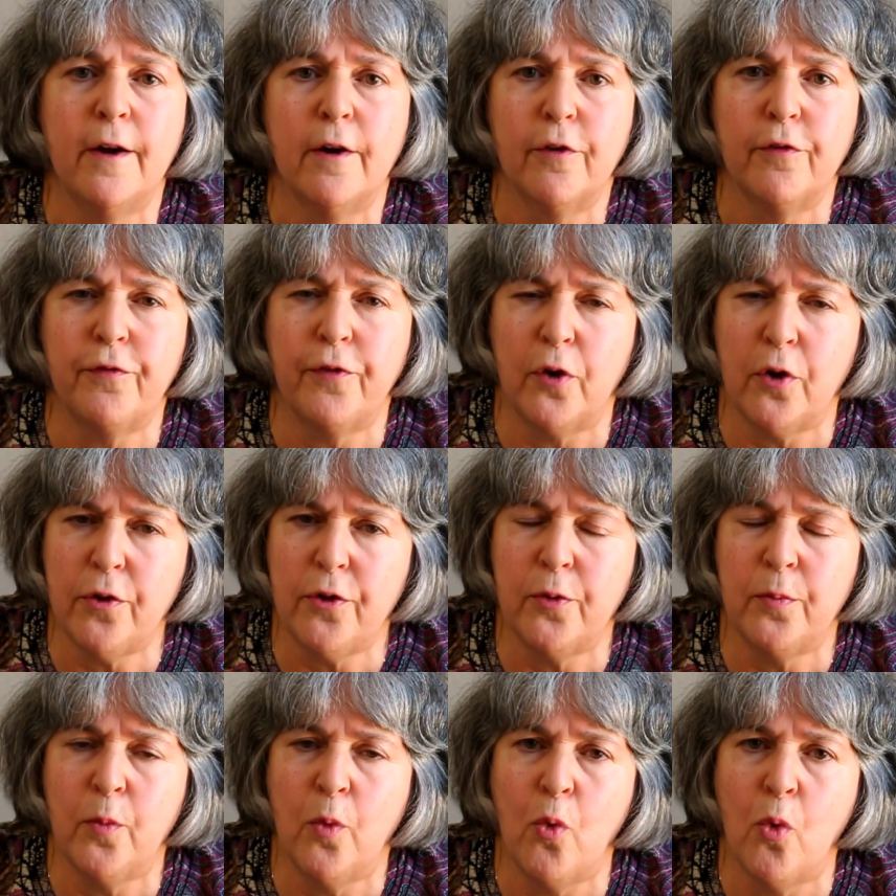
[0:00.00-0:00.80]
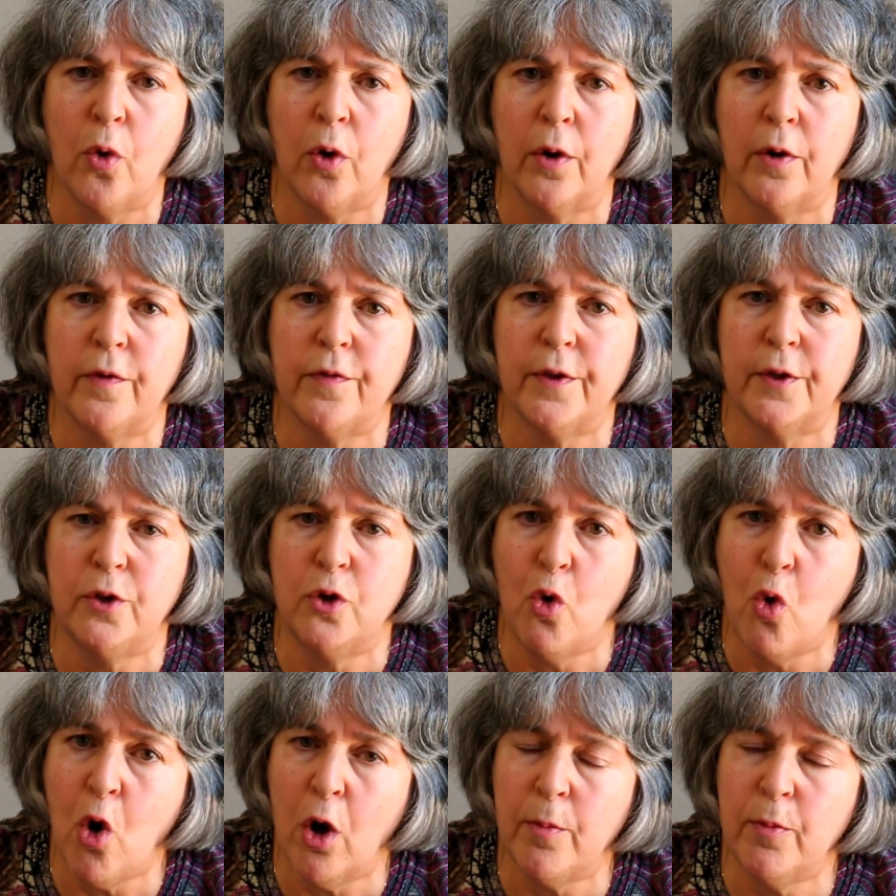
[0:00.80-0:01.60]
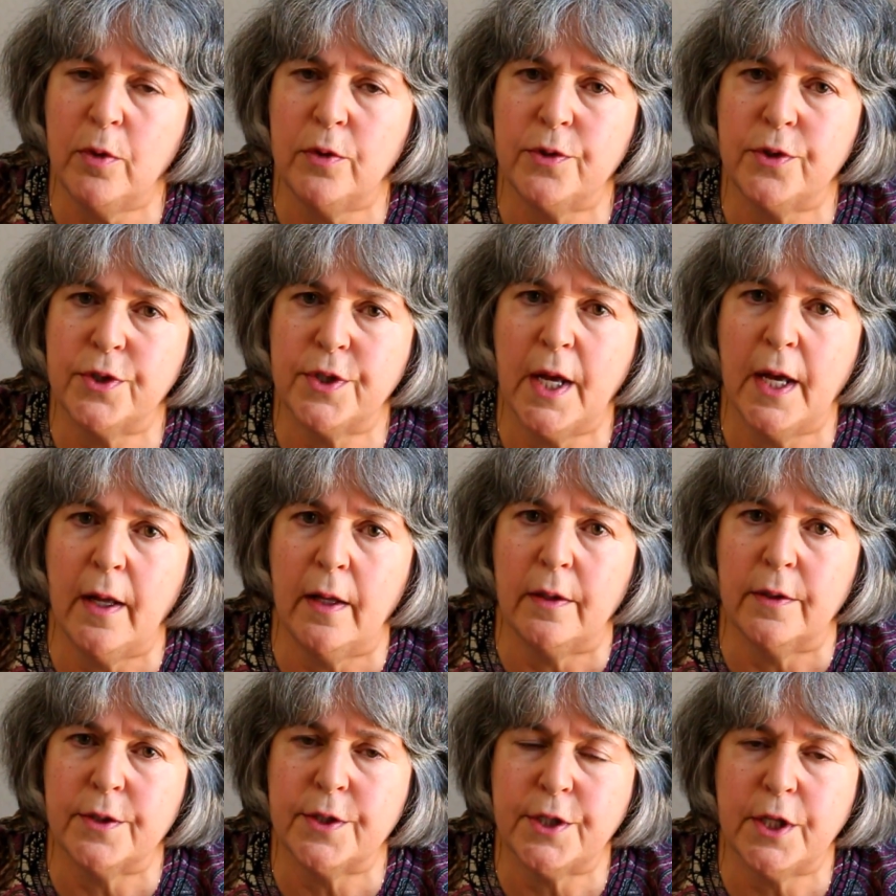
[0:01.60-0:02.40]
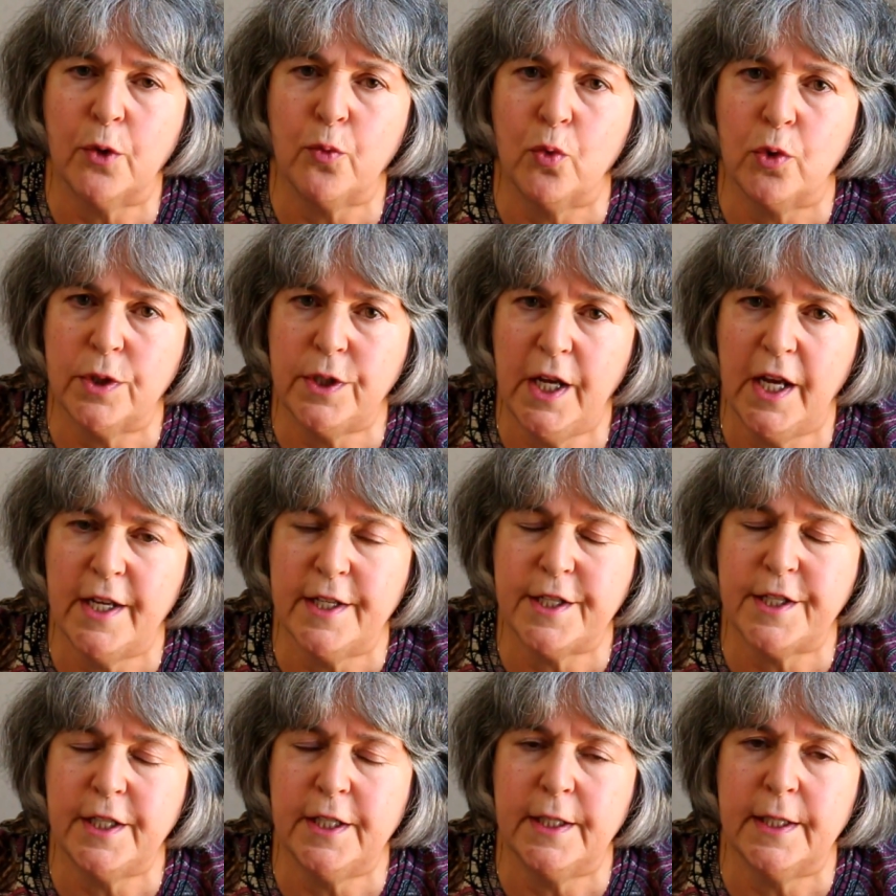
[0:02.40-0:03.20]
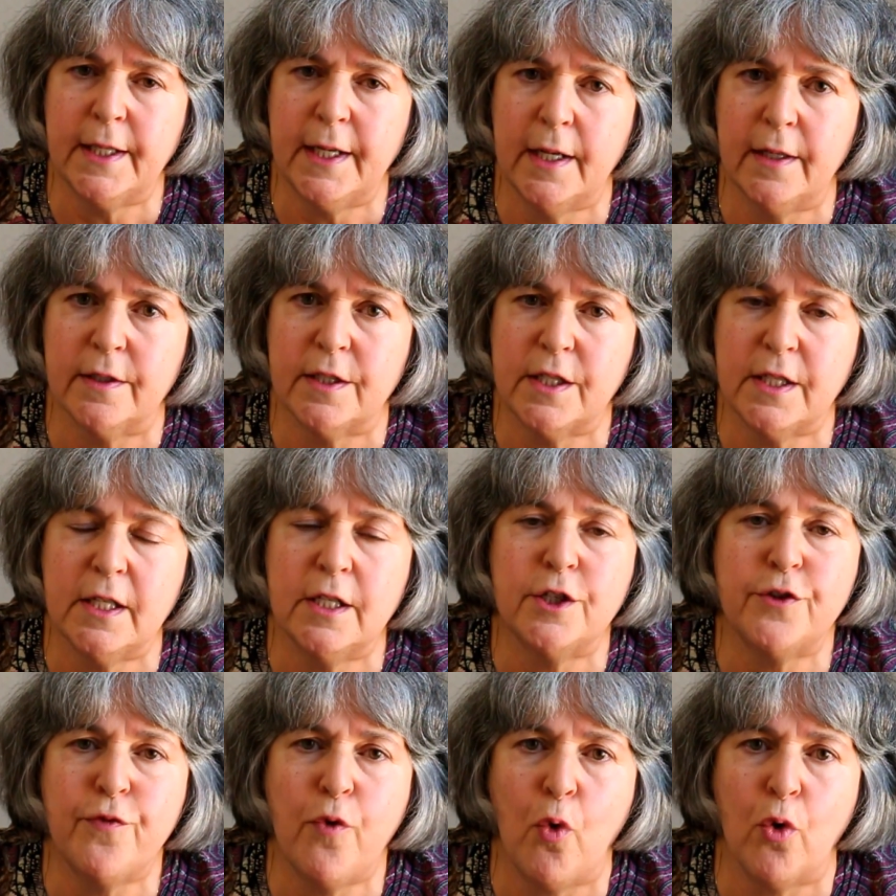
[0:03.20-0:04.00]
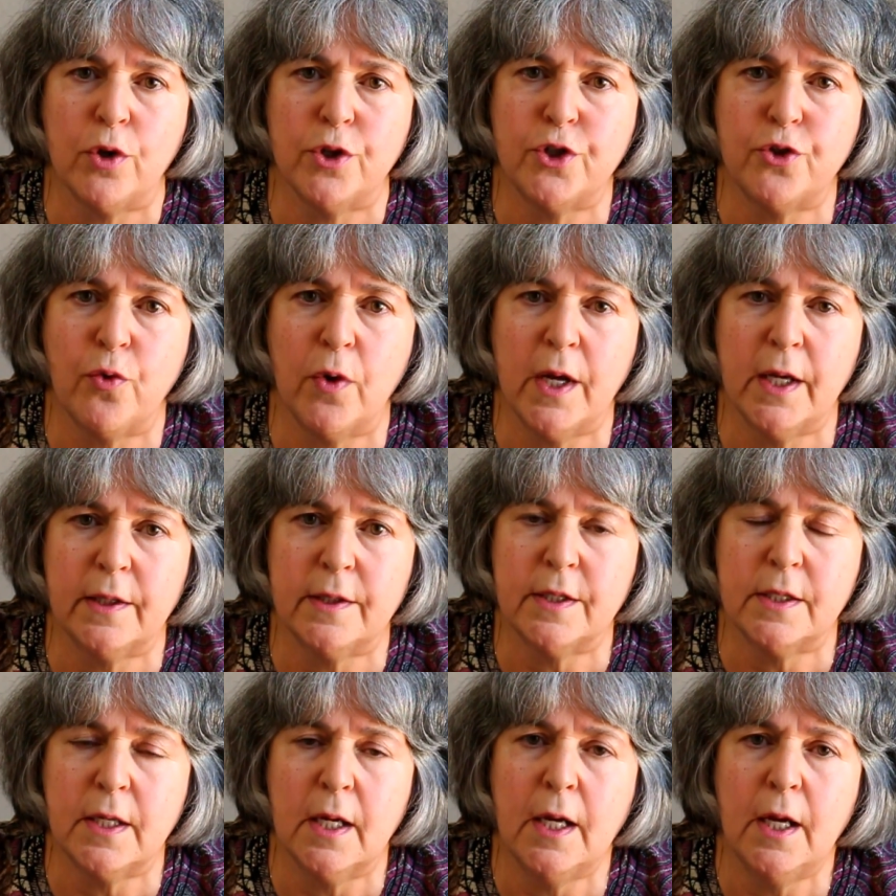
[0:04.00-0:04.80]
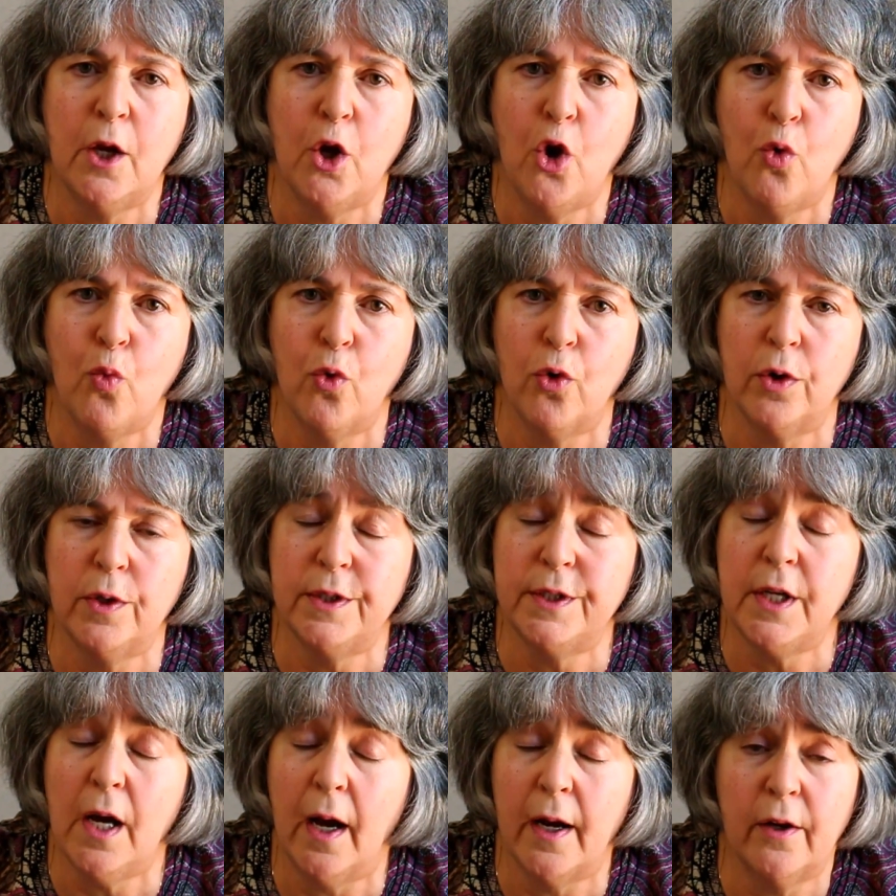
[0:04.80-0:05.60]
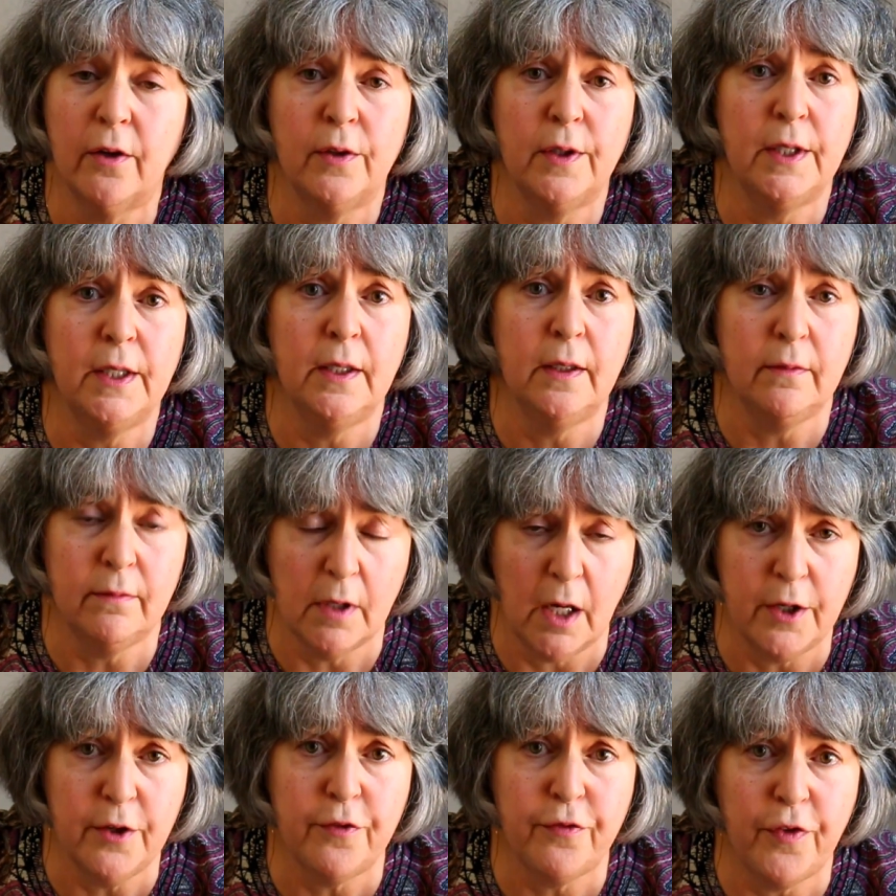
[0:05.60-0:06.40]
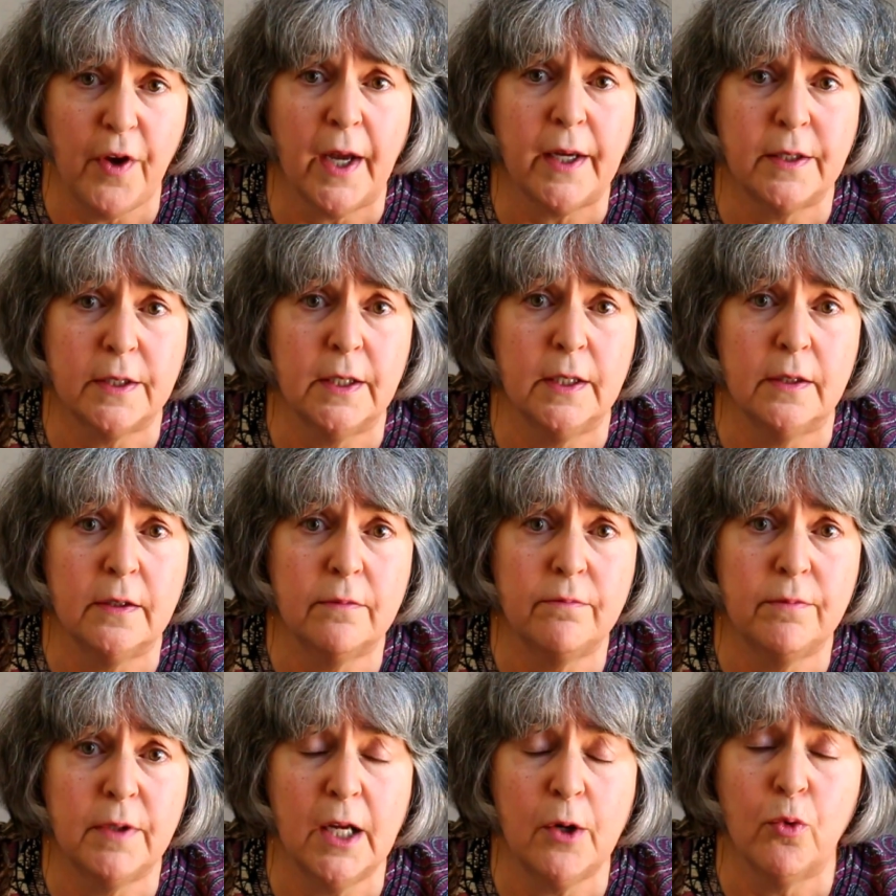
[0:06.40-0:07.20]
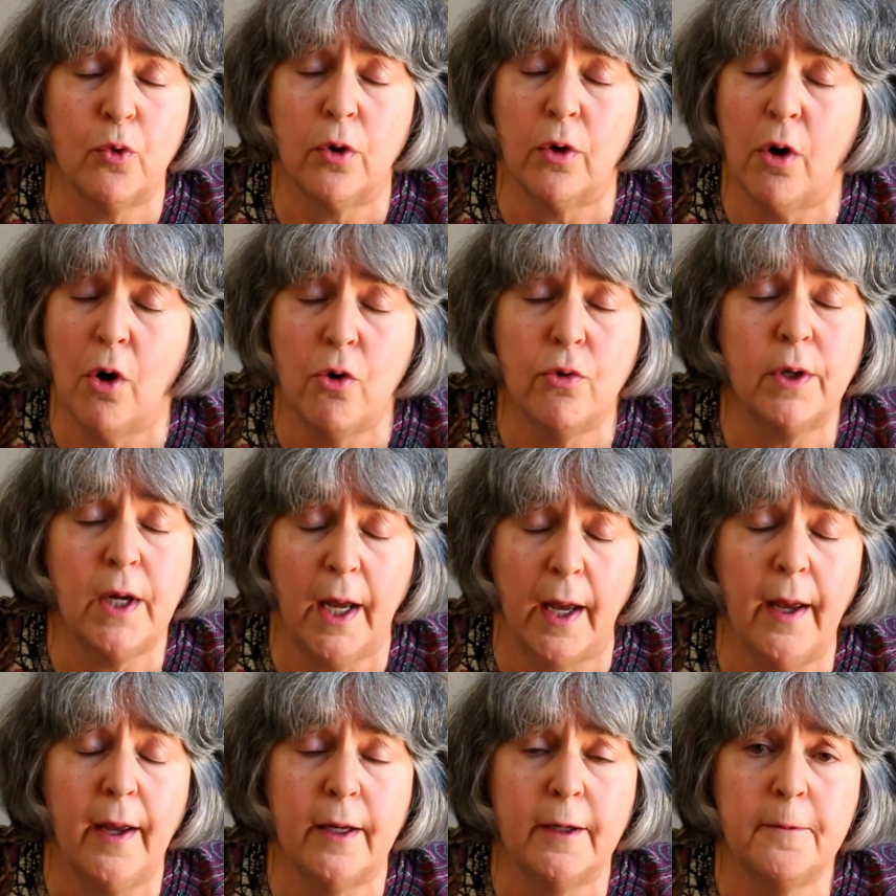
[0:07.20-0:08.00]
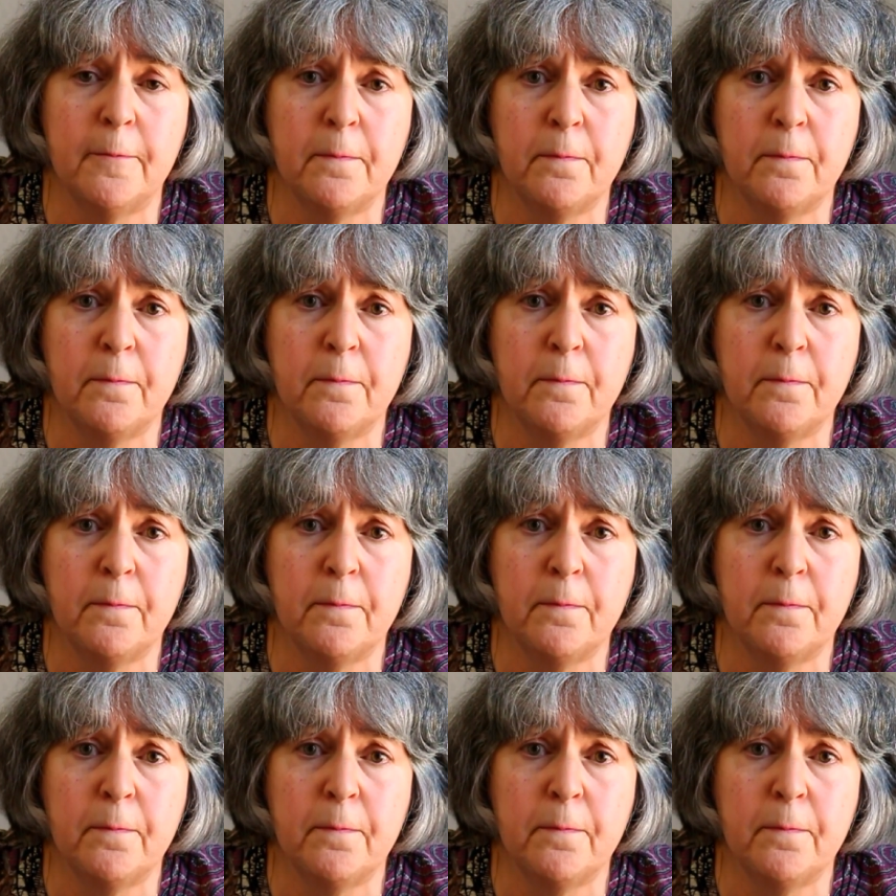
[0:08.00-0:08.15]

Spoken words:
Furthermore, the normal cells that were tested against these 4 strengths were entirely unaffected. They were okay.